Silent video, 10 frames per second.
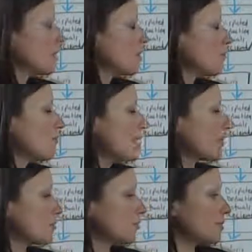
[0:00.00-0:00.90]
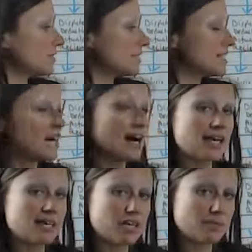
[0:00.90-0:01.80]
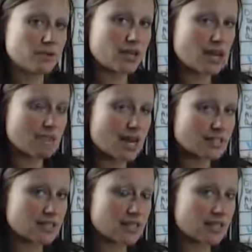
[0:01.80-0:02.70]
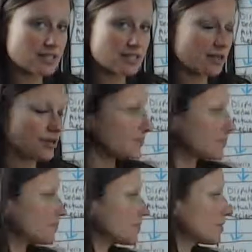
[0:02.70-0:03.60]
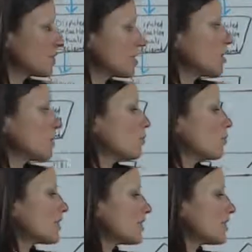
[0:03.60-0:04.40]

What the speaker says: whether it will be denied and communicated back to the customer, or if it